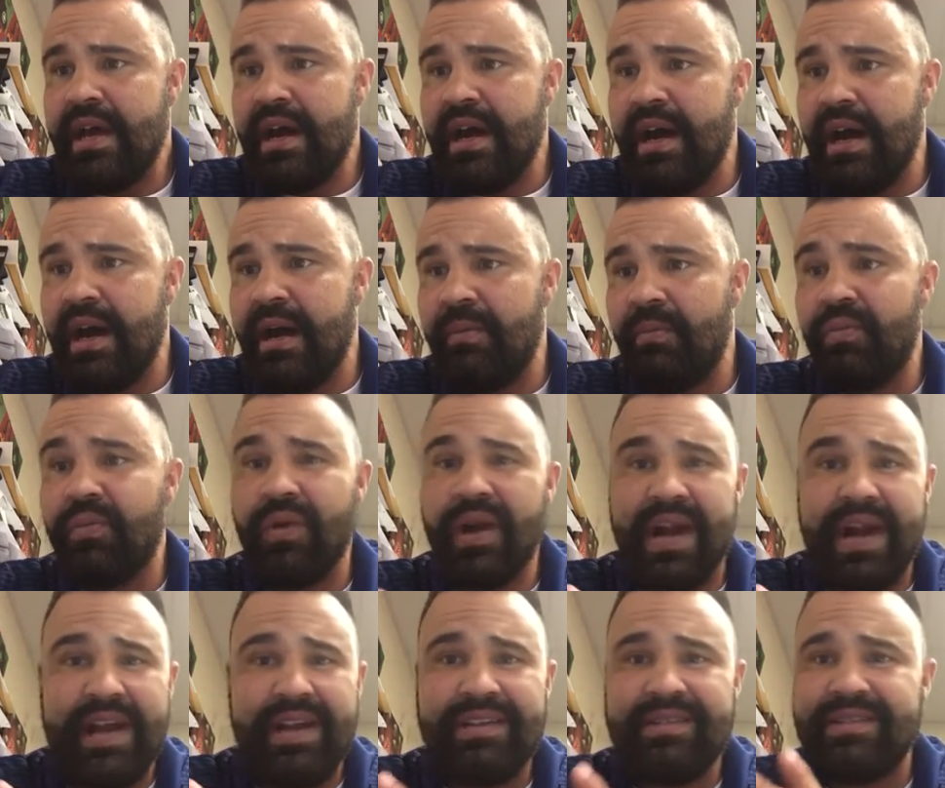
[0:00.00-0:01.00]

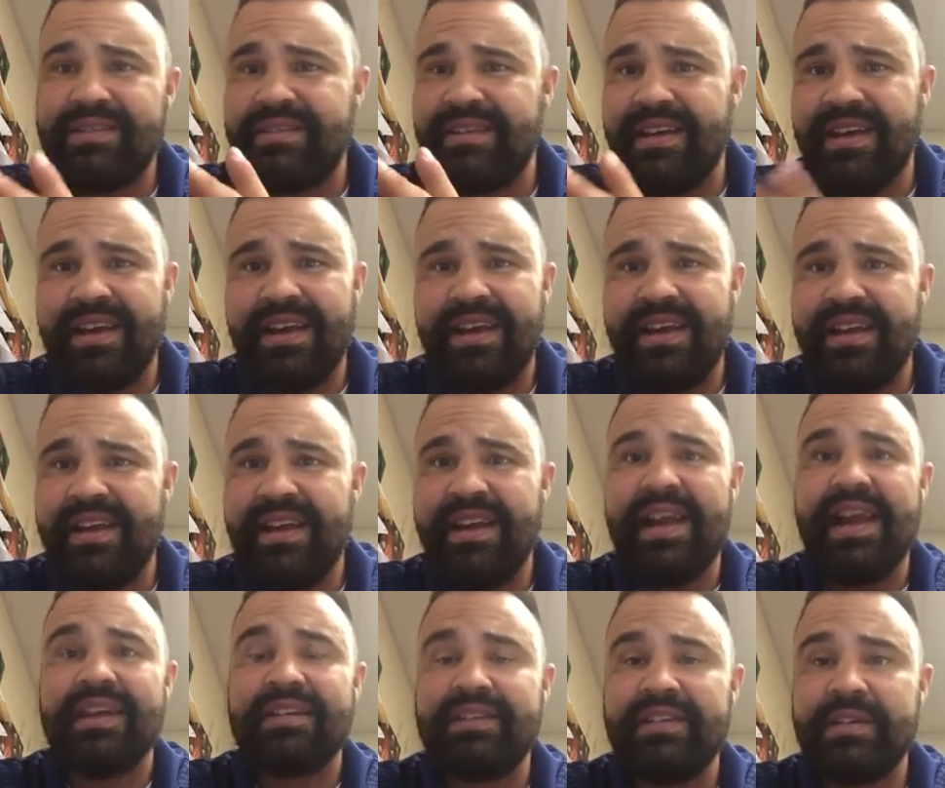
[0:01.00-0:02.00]
writes, and
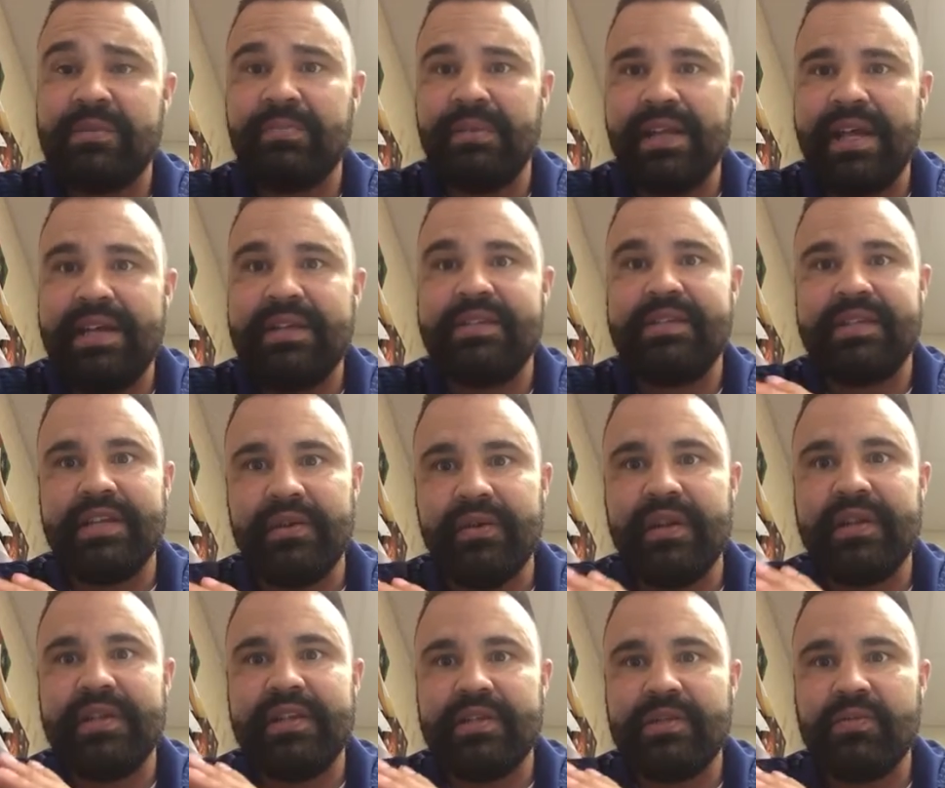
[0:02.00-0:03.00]
enacts his plays
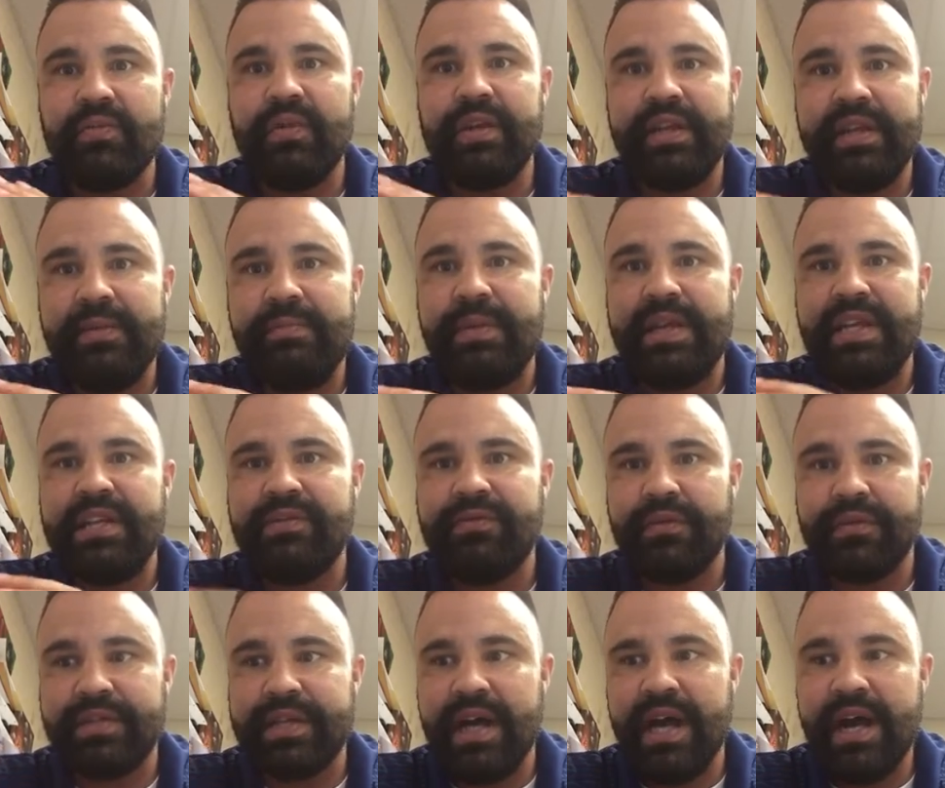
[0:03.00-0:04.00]
during this really
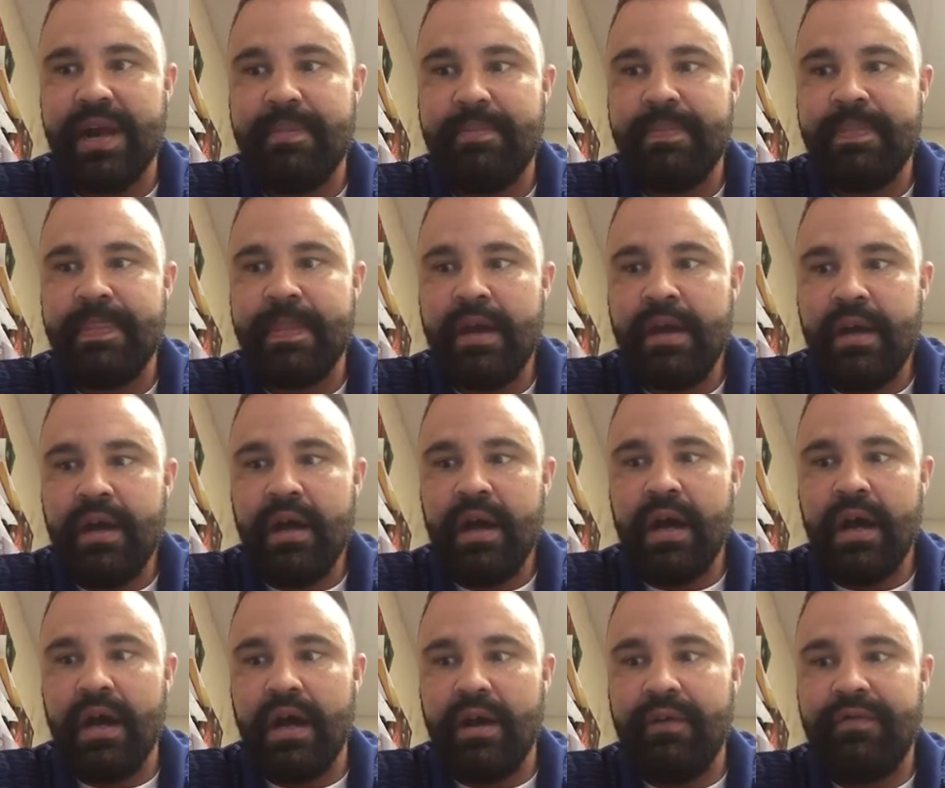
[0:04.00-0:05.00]
peaceful time
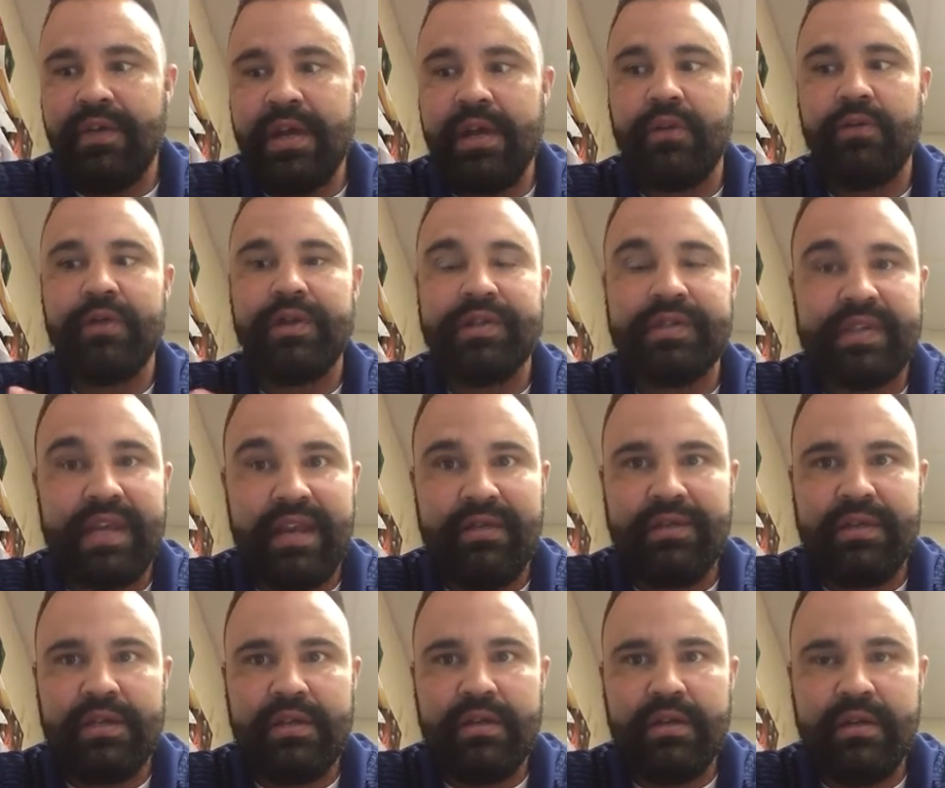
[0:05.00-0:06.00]
of increased
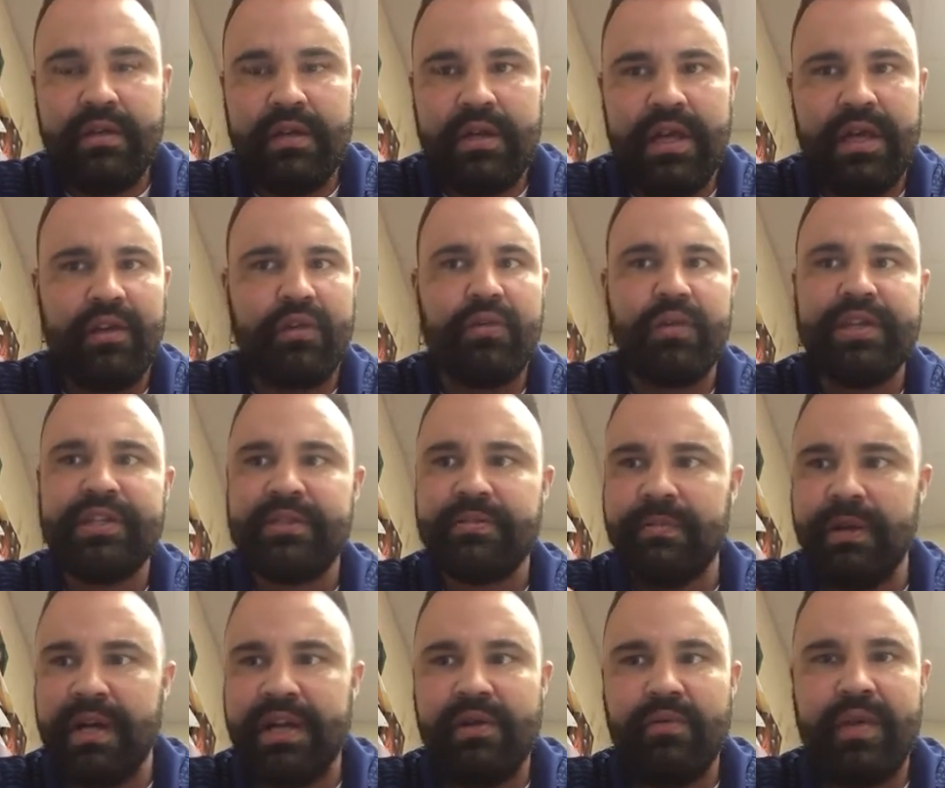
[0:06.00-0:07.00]
safety, increased
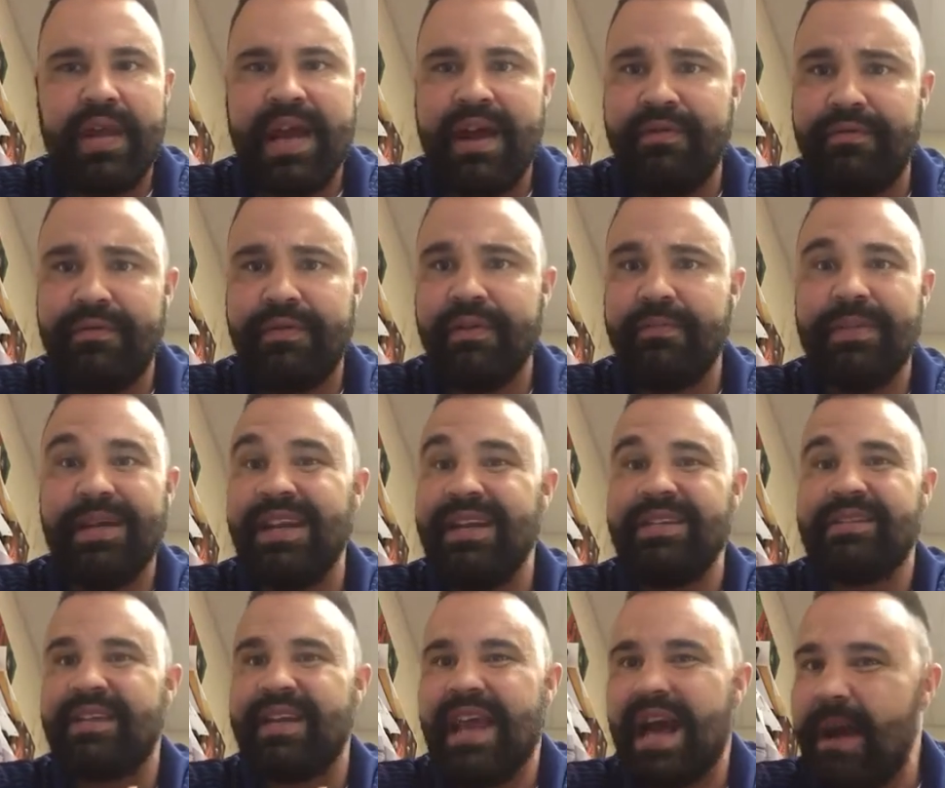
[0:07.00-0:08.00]
money. We have the
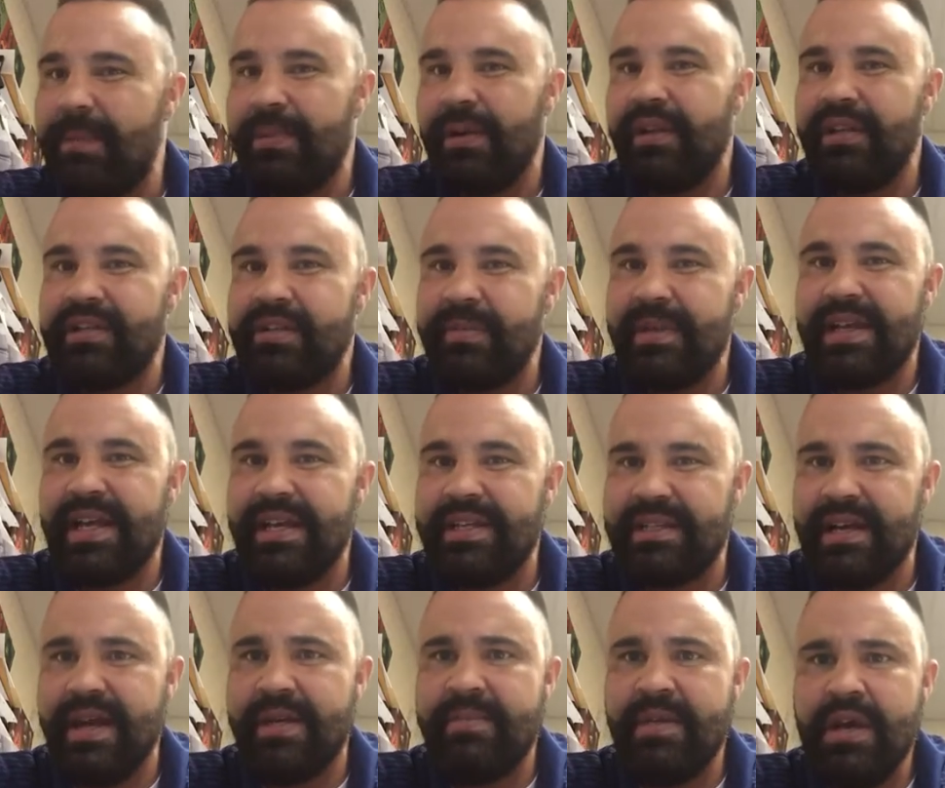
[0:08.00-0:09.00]
beginnings of capitalism at that
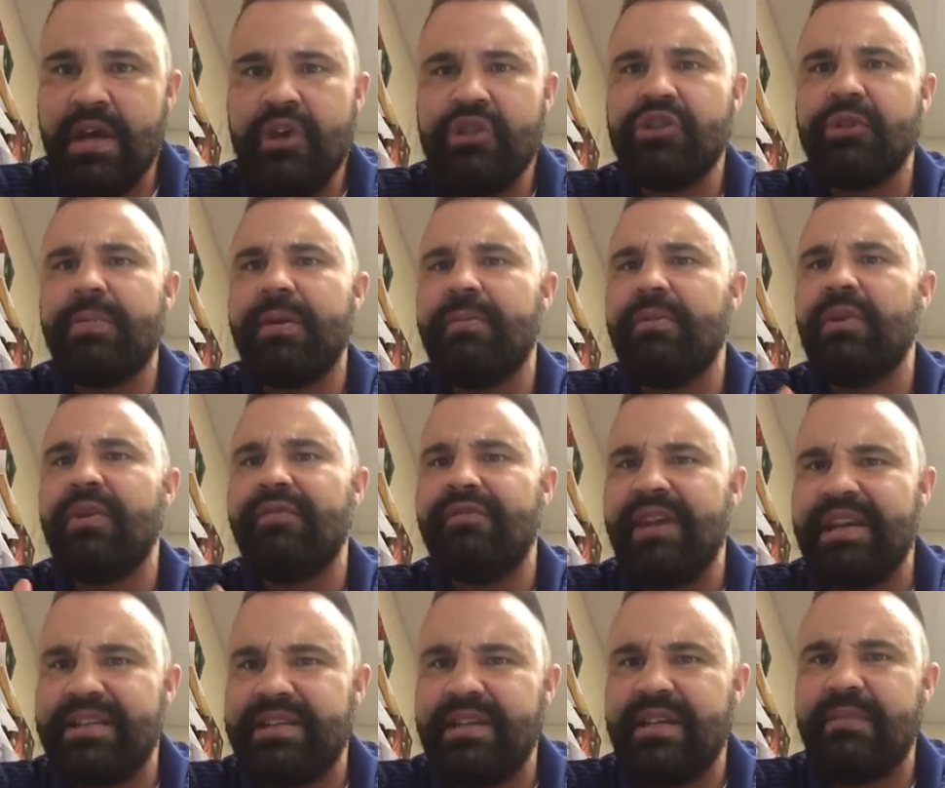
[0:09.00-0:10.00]
time, so people are
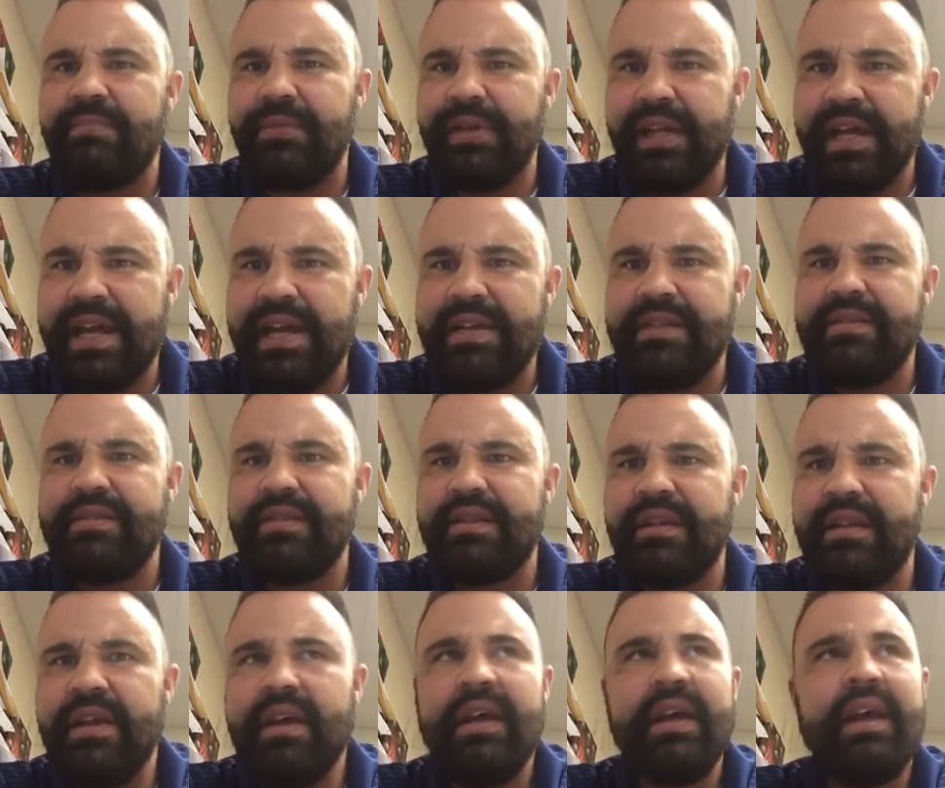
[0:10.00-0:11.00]
investing in plays and